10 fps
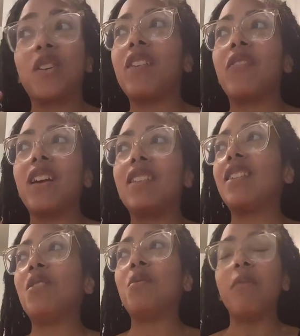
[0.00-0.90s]
a straight face
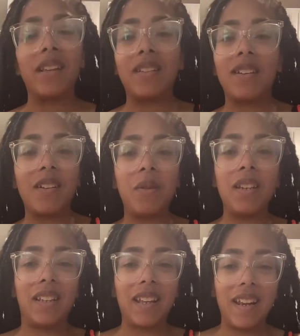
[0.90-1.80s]
and you messed it up. He
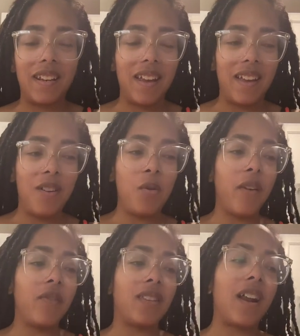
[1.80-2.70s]
said that
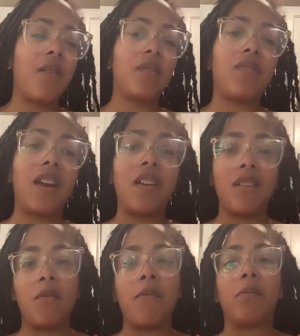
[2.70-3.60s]
whoever said I was fat,
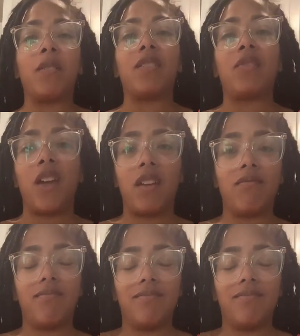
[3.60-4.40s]
your mama was fat.